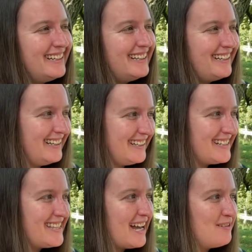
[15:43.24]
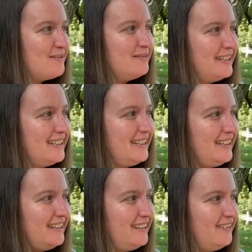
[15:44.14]
It's that
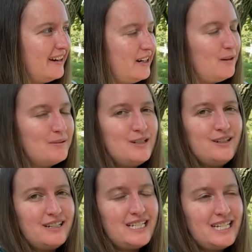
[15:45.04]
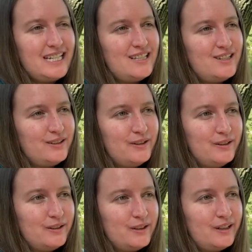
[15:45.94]
really great opportunity
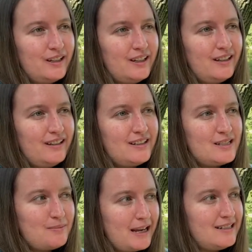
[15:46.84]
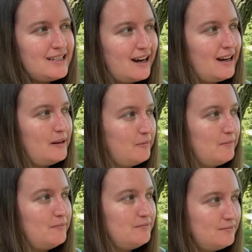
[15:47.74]
to spend
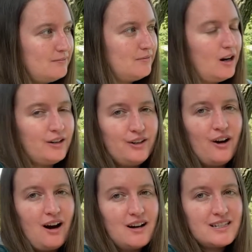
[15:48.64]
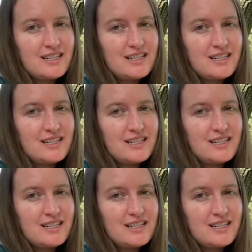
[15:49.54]
time on your art.